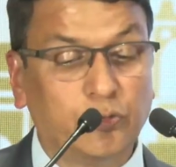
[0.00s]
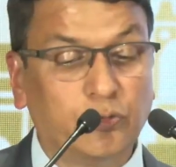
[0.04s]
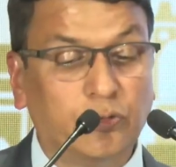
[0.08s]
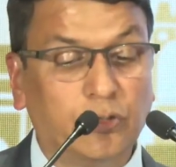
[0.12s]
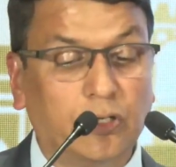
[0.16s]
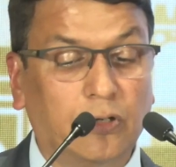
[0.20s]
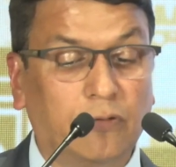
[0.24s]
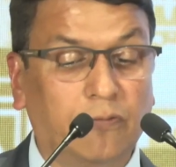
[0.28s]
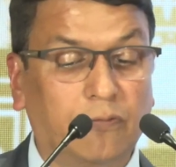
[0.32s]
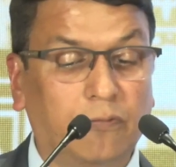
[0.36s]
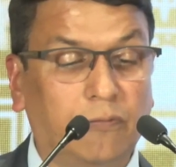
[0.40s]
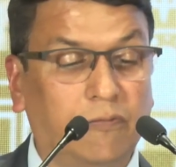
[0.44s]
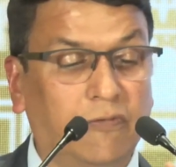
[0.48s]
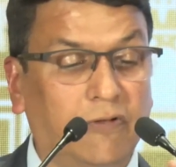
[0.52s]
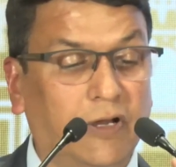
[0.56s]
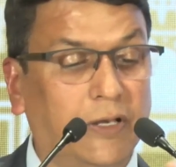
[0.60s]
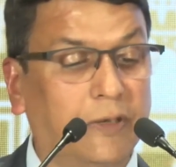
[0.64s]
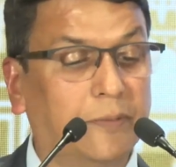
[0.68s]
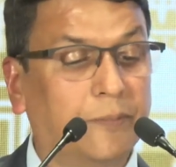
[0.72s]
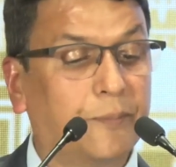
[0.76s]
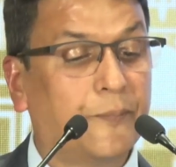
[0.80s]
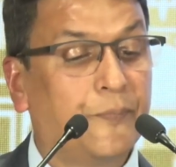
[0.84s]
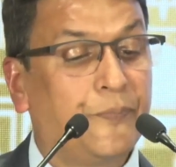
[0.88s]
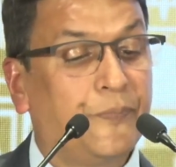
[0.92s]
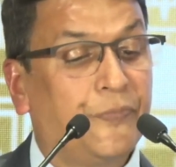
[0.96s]
Uh,
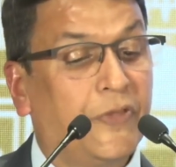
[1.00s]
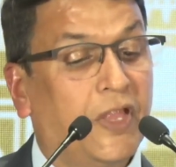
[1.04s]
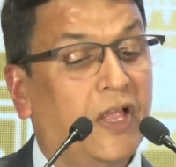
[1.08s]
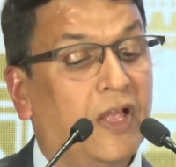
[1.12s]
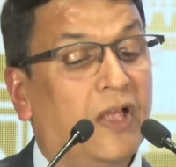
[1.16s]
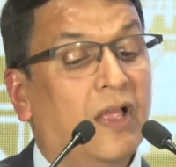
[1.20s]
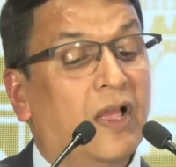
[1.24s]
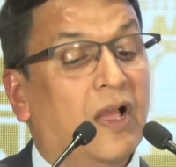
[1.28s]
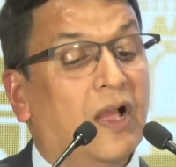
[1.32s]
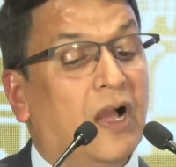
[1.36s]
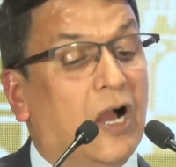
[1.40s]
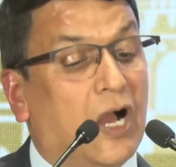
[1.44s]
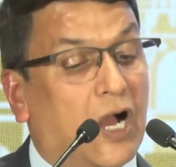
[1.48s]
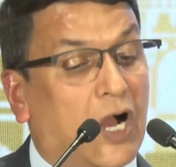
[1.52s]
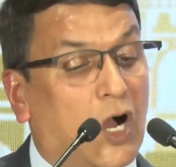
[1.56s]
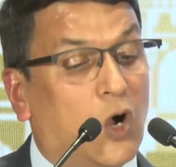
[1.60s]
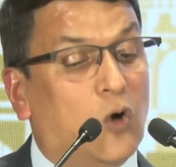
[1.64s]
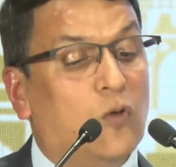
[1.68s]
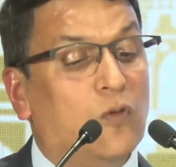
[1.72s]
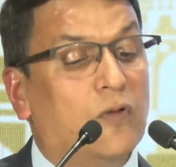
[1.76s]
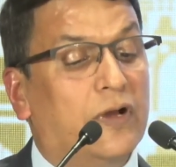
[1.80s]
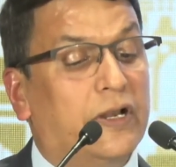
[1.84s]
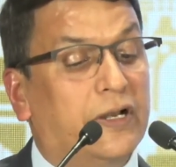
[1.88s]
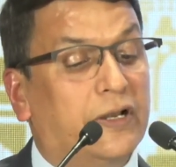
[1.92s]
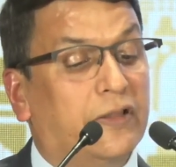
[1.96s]

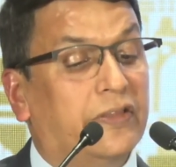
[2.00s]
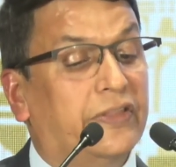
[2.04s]
However,